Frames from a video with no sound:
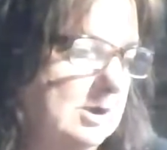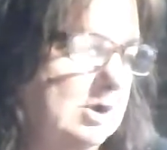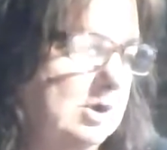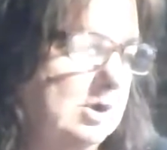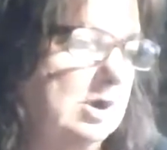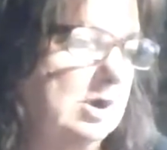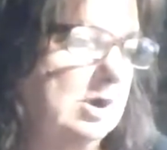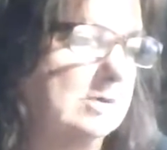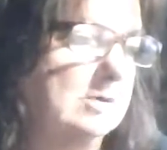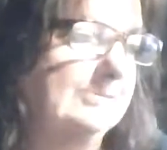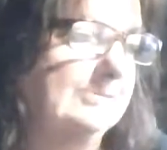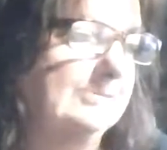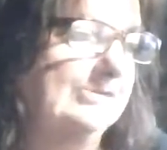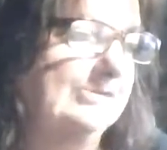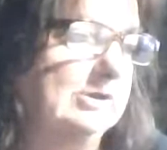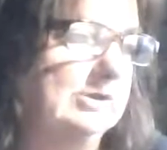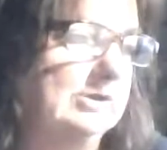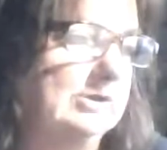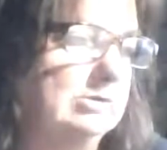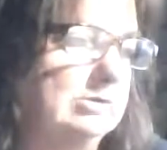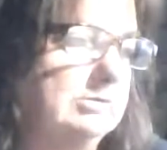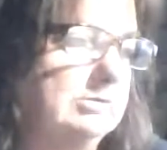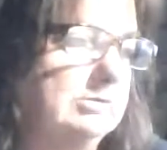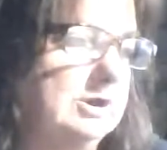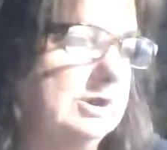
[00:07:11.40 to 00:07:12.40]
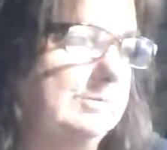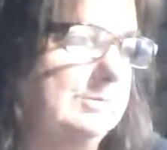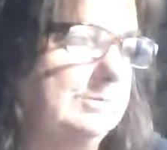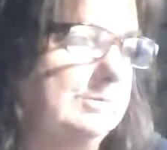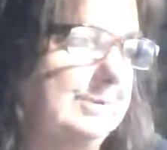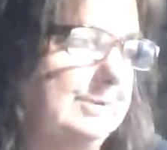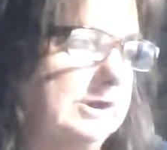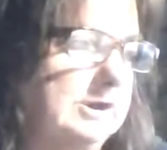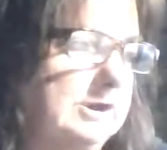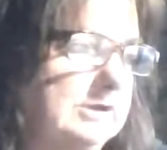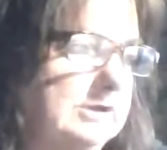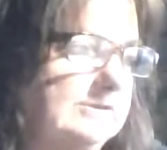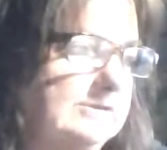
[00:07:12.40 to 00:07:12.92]
codes that you need to
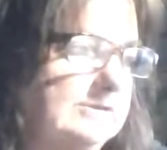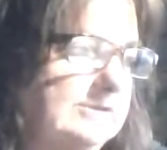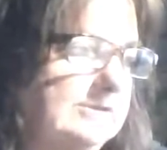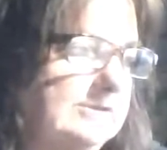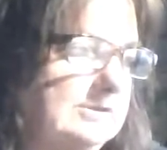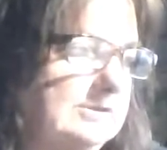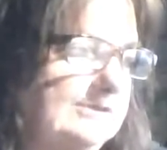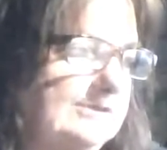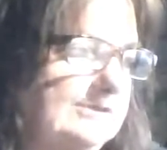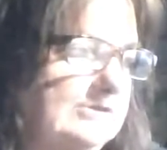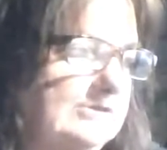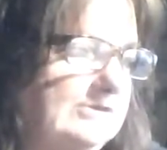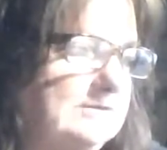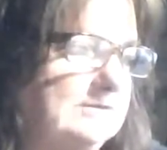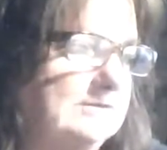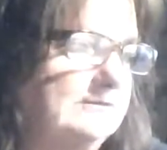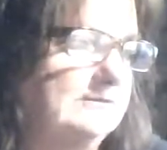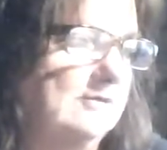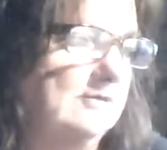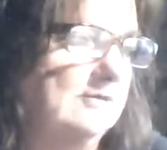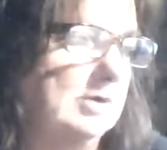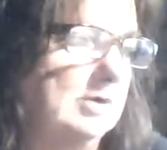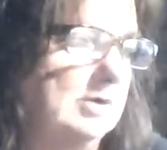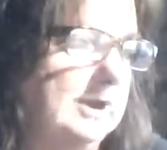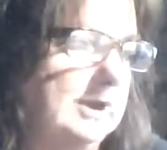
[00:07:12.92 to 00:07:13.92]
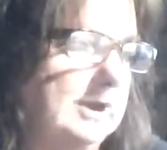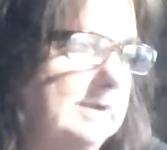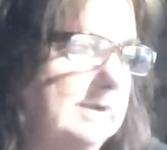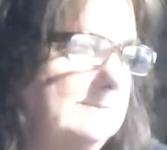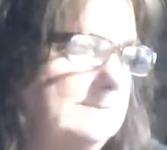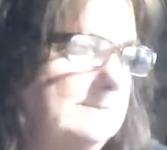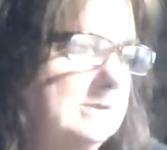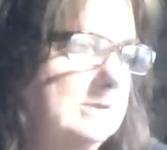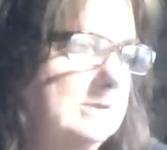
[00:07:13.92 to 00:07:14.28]
put into this 1040.